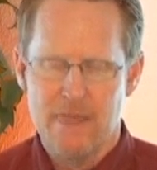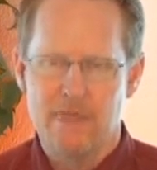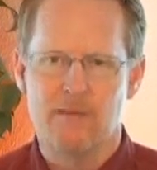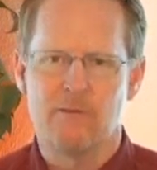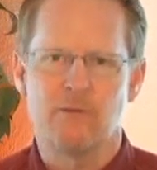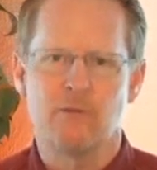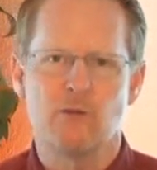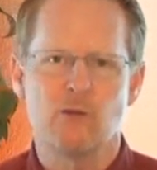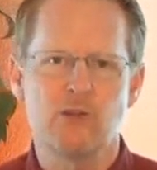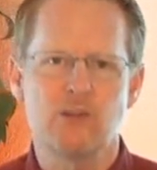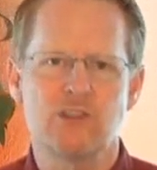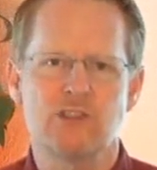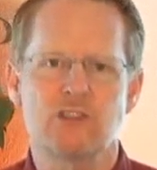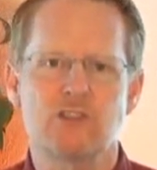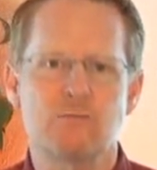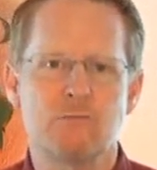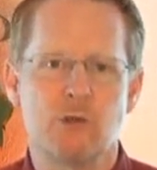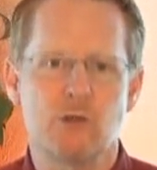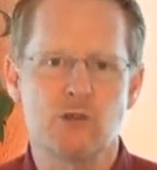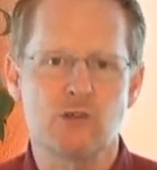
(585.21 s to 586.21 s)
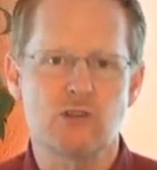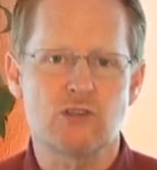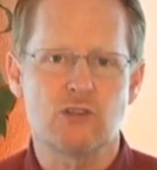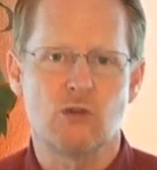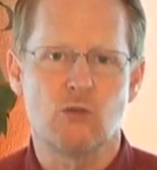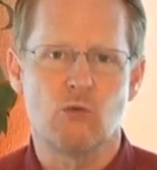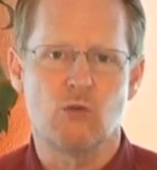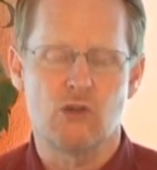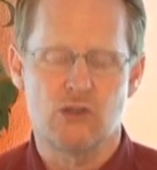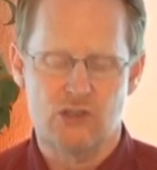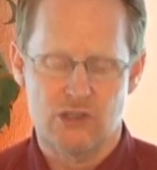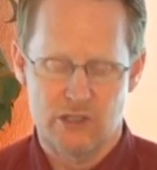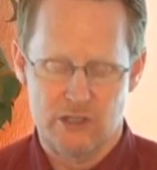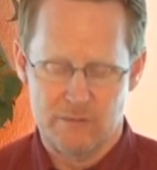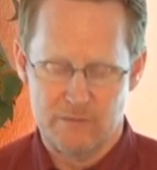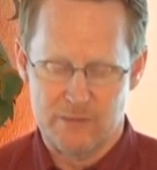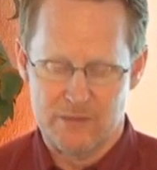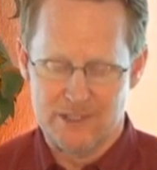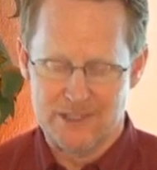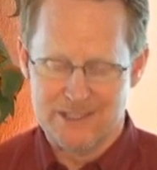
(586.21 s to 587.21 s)
The first is personal
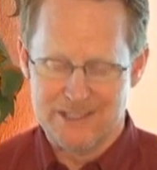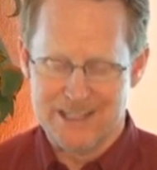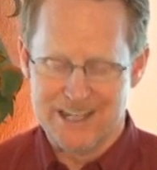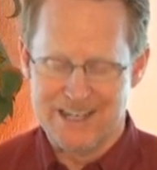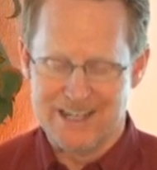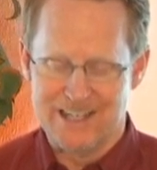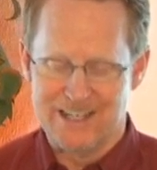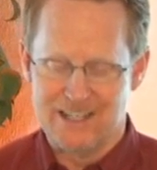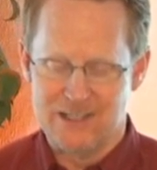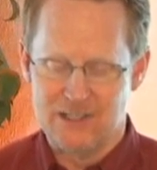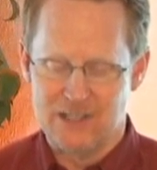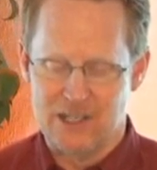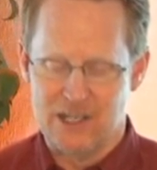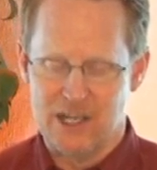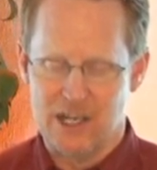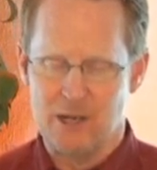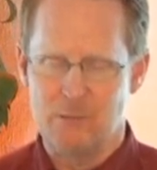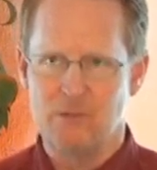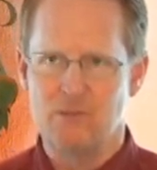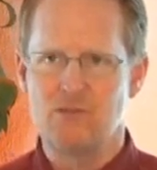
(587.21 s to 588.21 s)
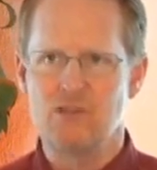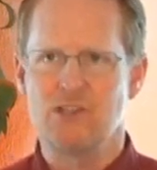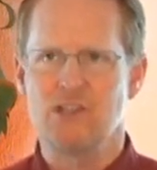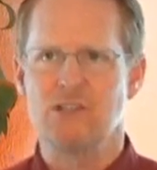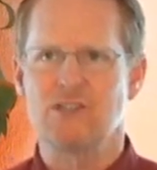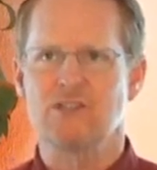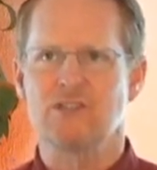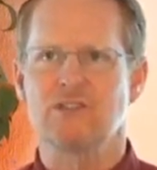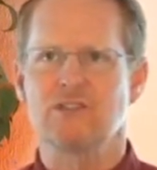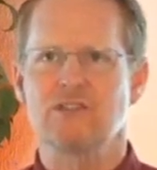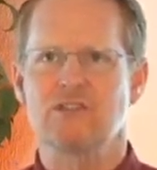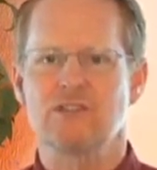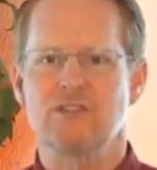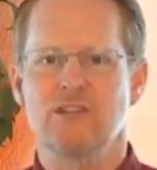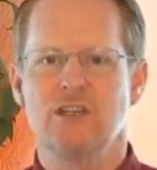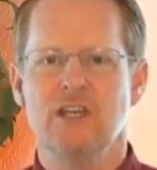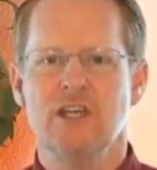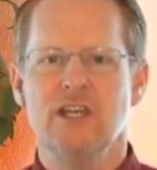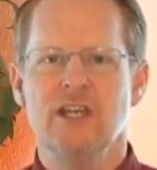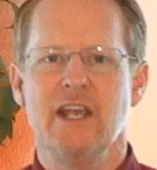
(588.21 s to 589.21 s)
worship, the second is the name of
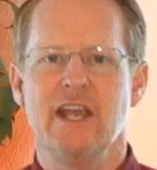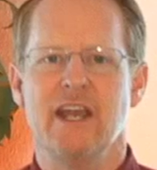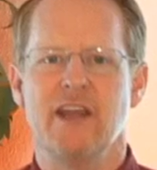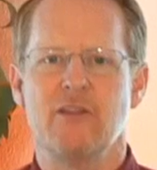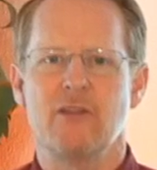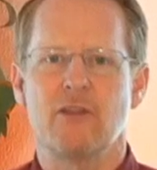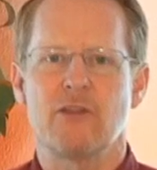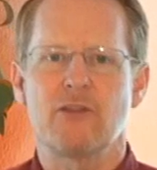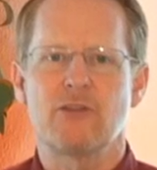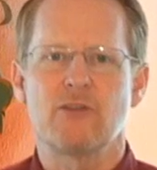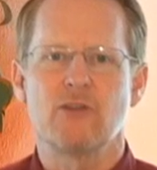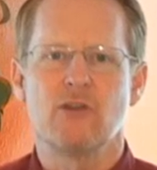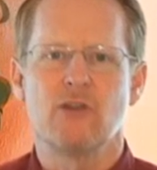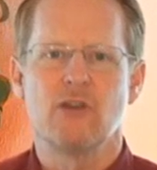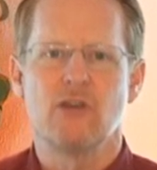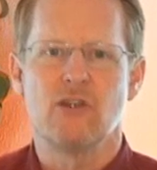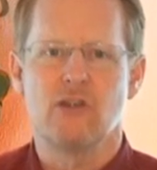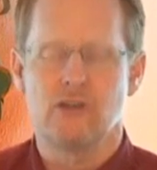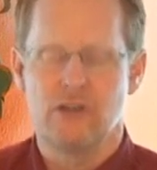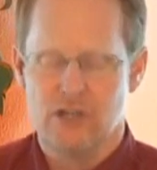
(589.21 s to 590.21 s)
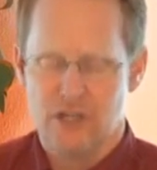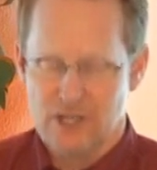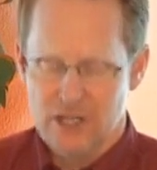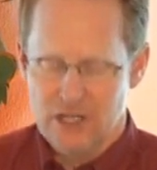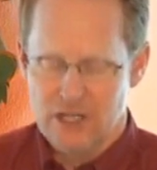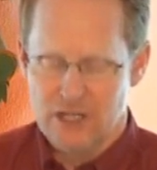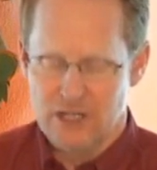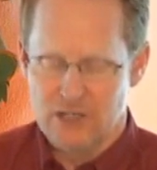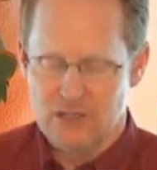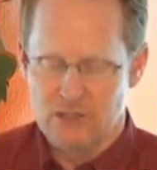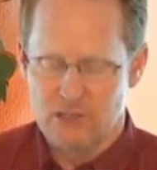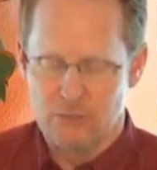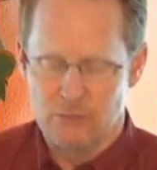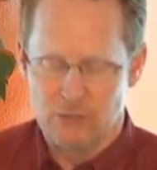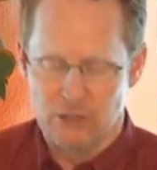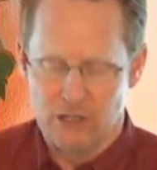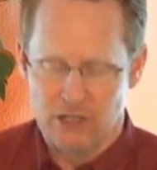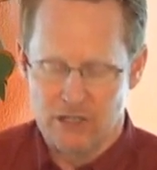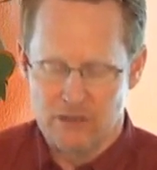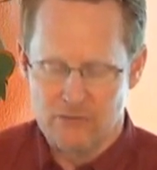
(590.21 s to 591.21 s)
Jesus, and the third is the
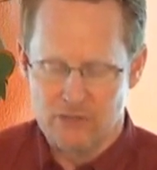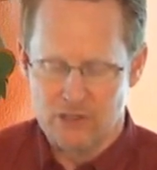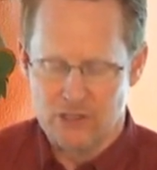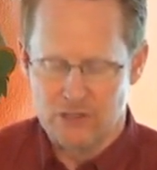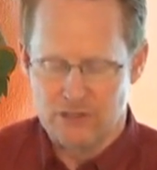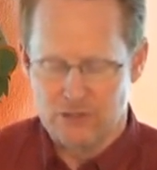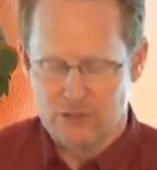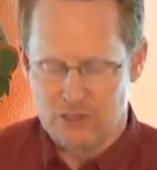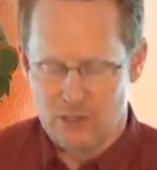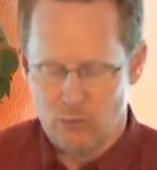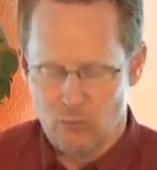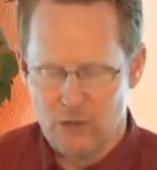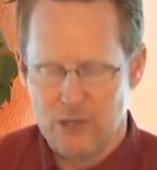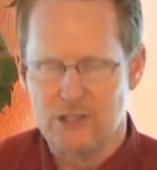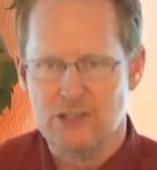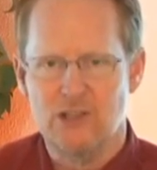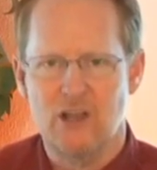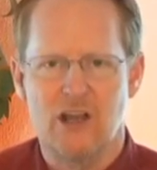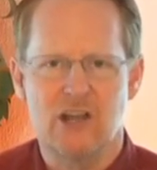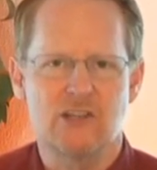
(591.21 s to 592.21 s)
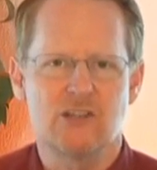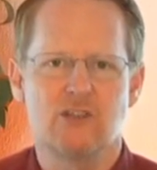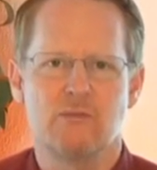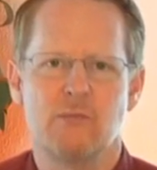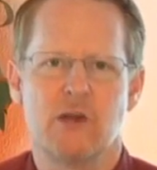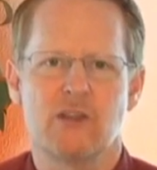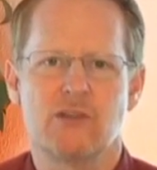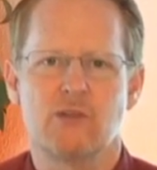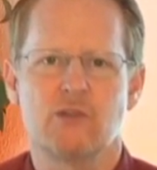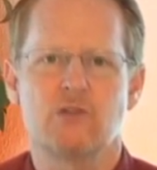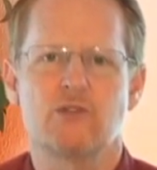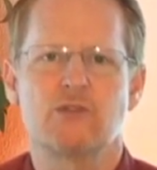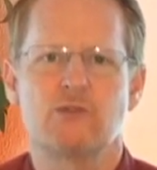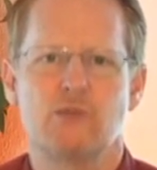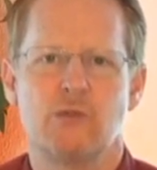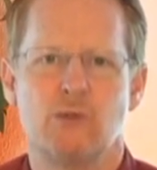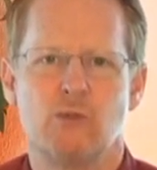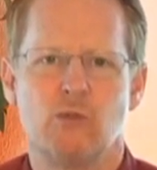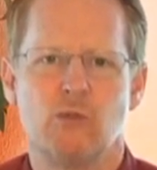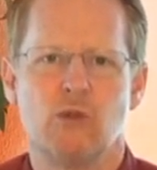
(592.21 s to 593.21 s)
blood of Jesus. I want to talk to you about those
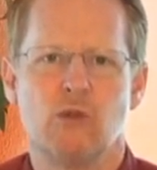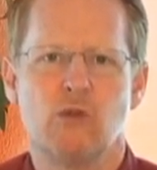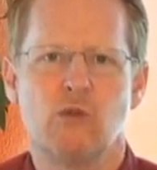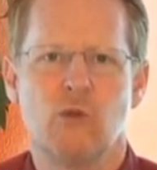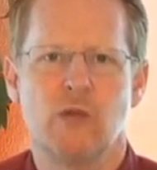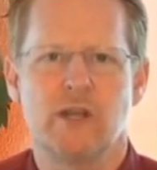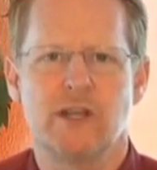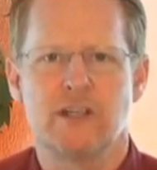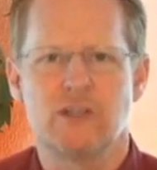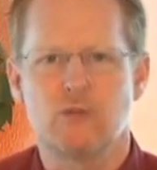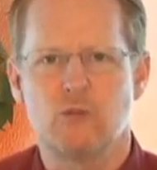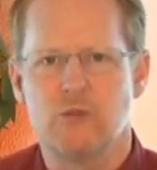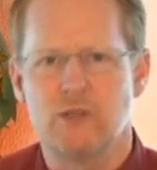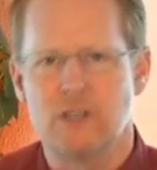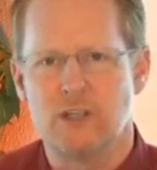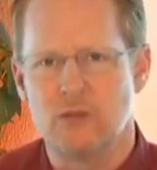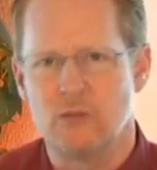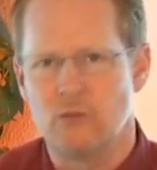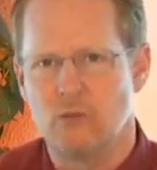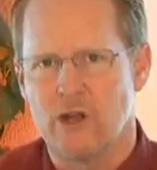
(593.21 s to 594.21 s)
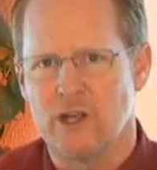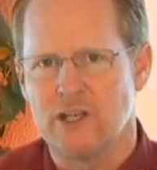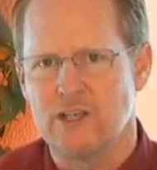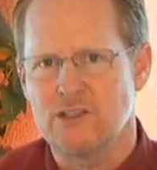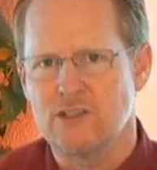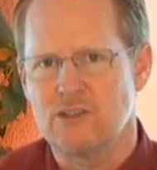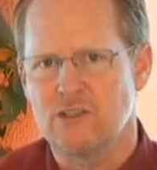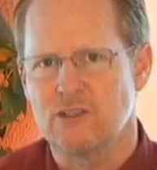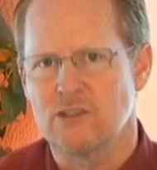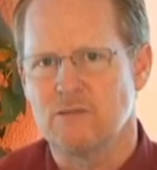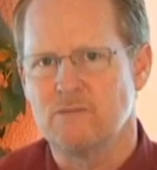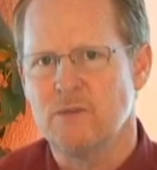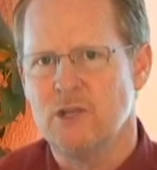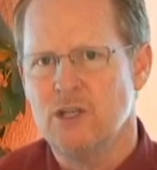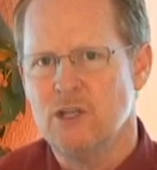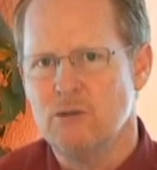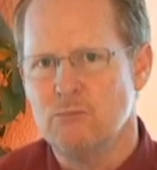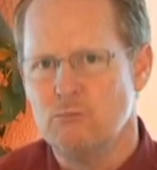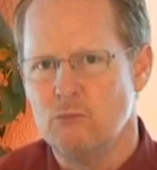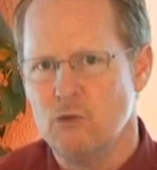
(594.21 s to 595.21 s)
three real quick as we get ready to
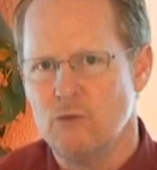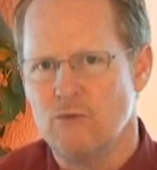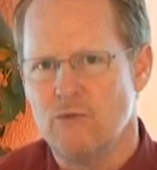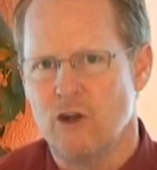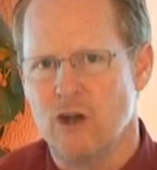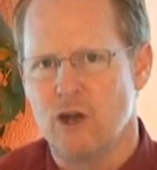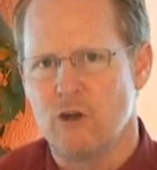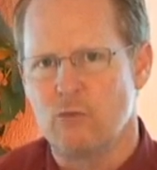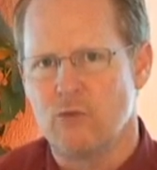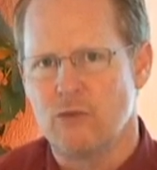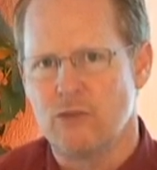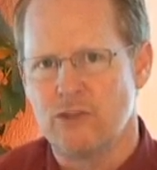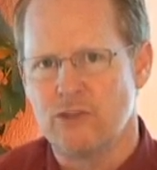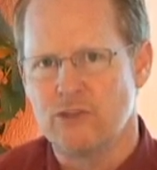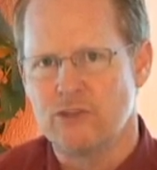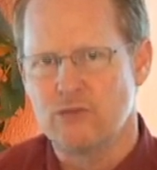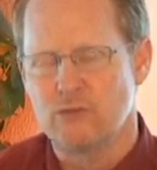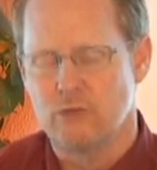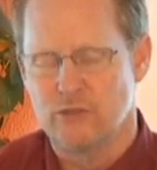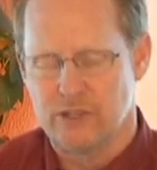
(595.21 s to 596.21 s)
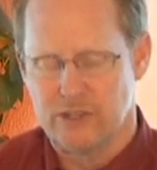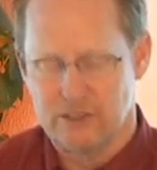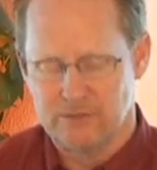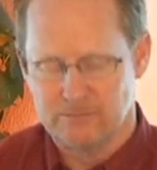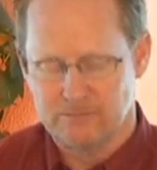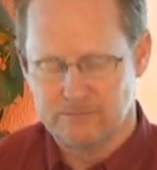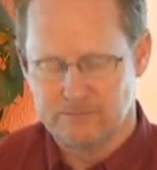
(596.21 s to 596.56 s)
move on with this week.